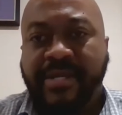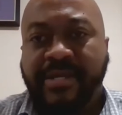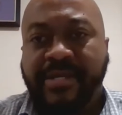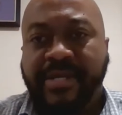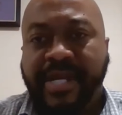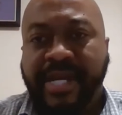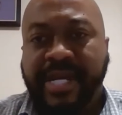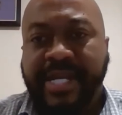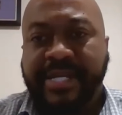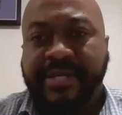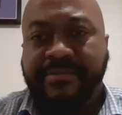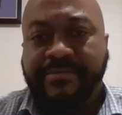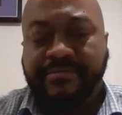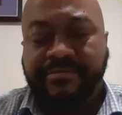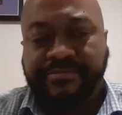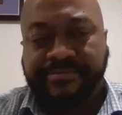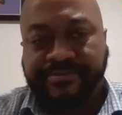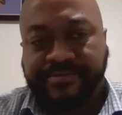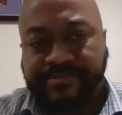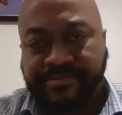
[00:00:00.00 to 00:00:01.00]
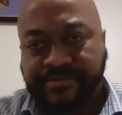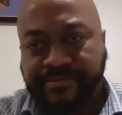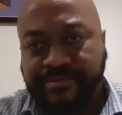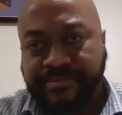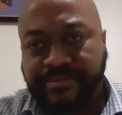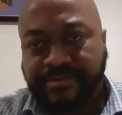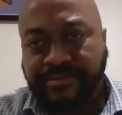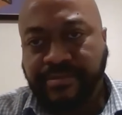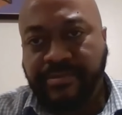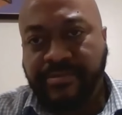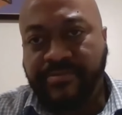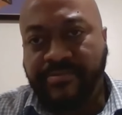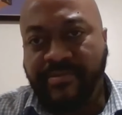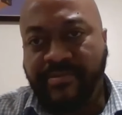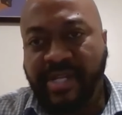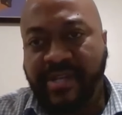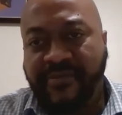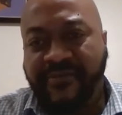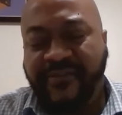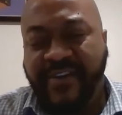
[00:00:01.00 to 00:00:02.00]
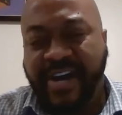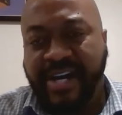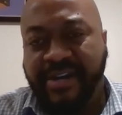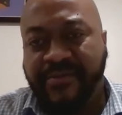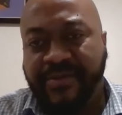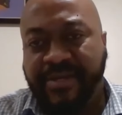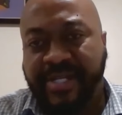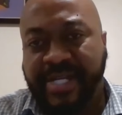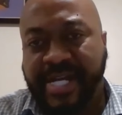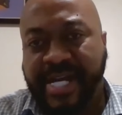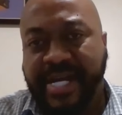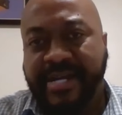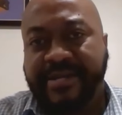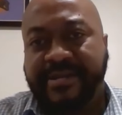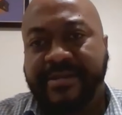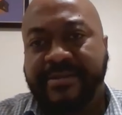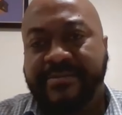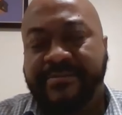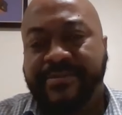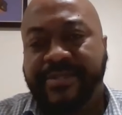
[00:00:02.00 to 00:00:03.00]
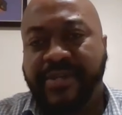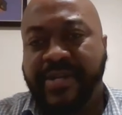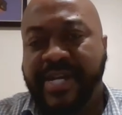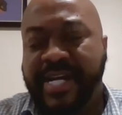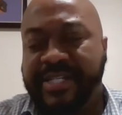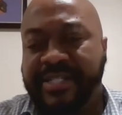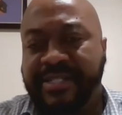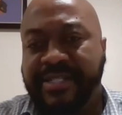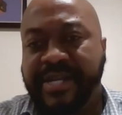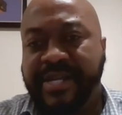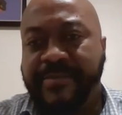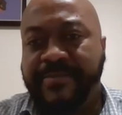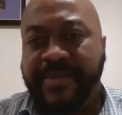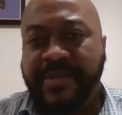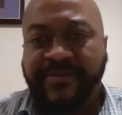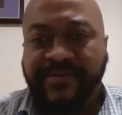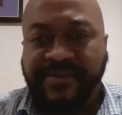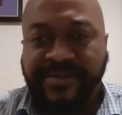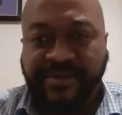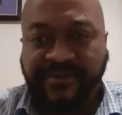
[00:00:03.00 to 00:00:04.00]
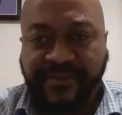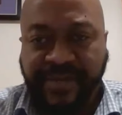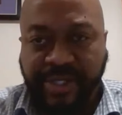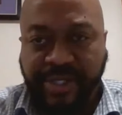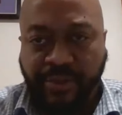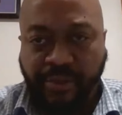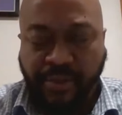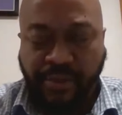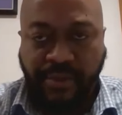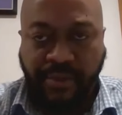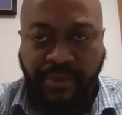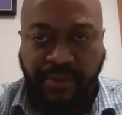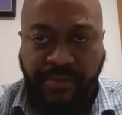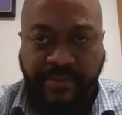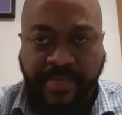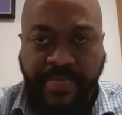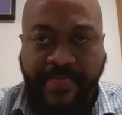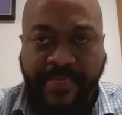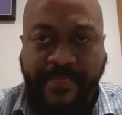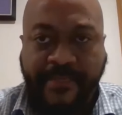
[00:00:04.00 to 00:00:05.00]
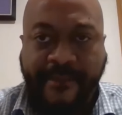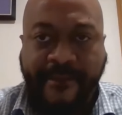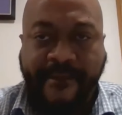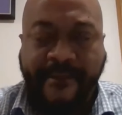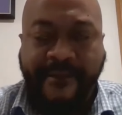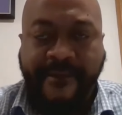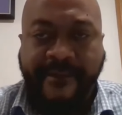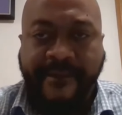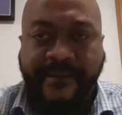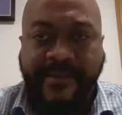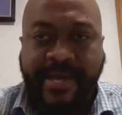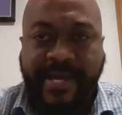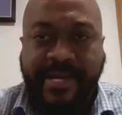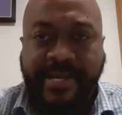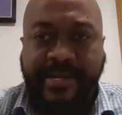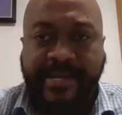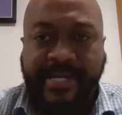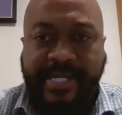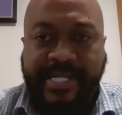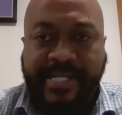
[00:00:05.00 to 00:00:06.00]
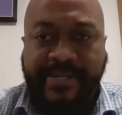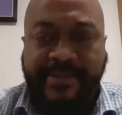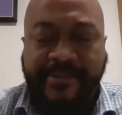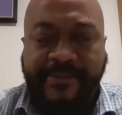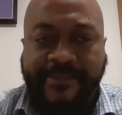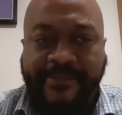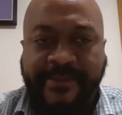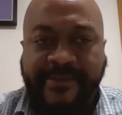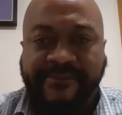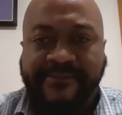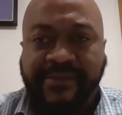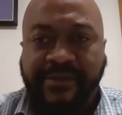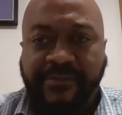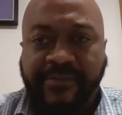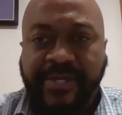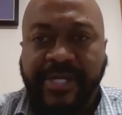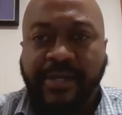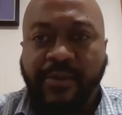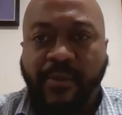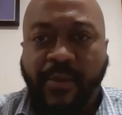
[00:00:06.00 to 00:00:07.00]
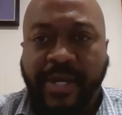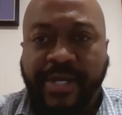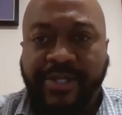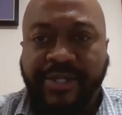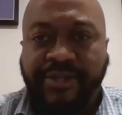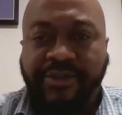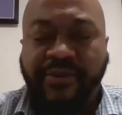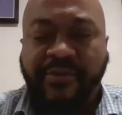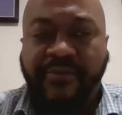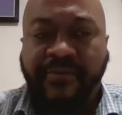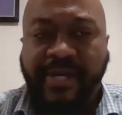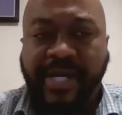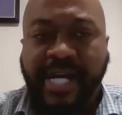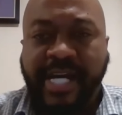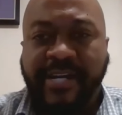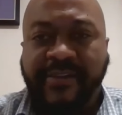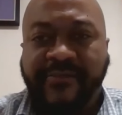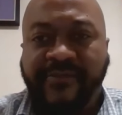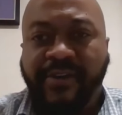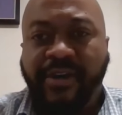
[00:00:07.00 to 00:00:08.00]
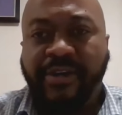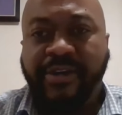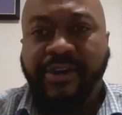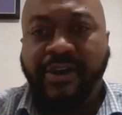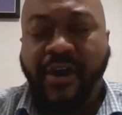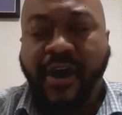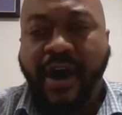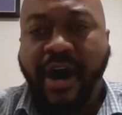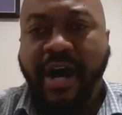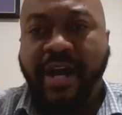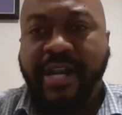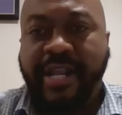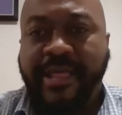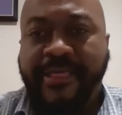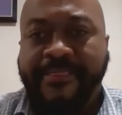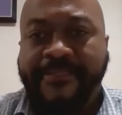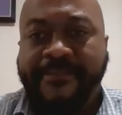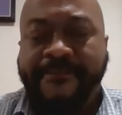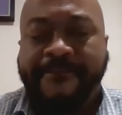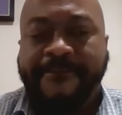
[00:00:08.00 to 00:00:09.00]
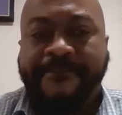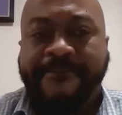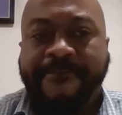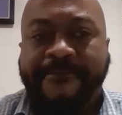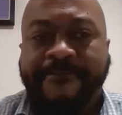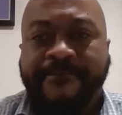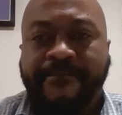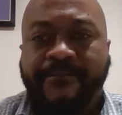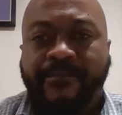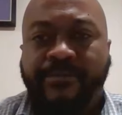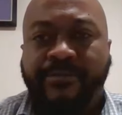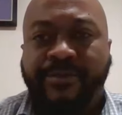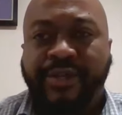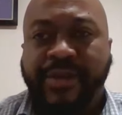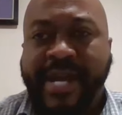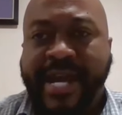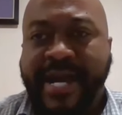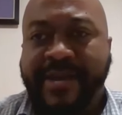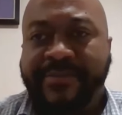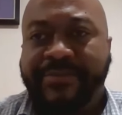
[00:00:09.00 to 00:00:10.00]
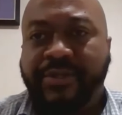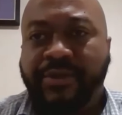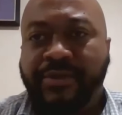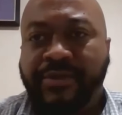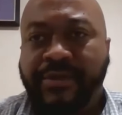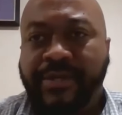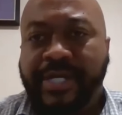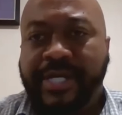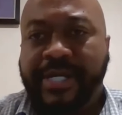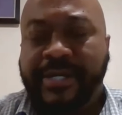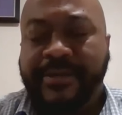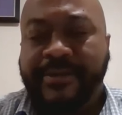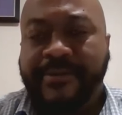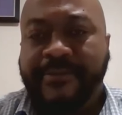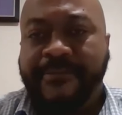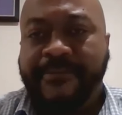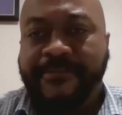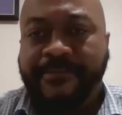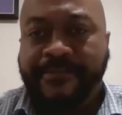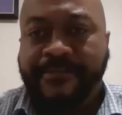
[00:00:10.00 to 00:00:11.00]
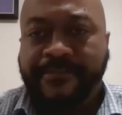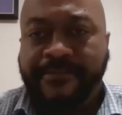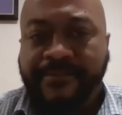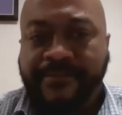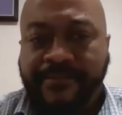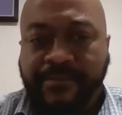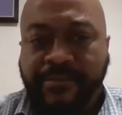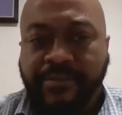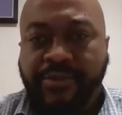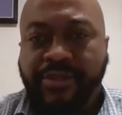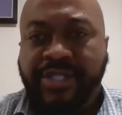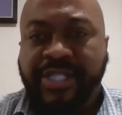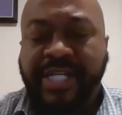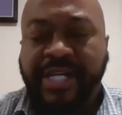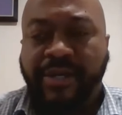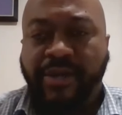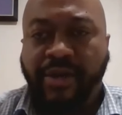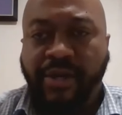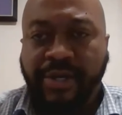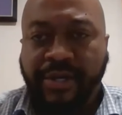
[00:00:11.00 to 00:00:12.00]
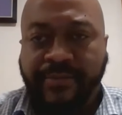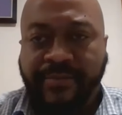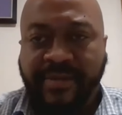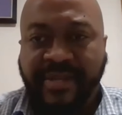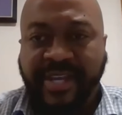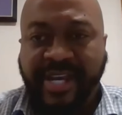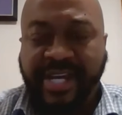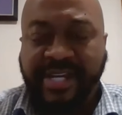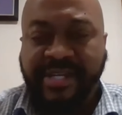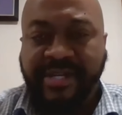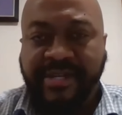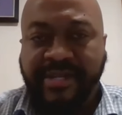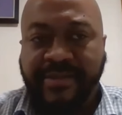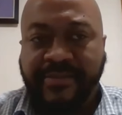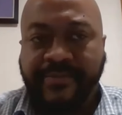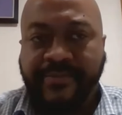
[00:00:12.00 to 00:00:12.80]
than following God. So that's the same thing with the rich ruler. You know, if you really want to serve God with all your heart, you have to um, sell all your possession.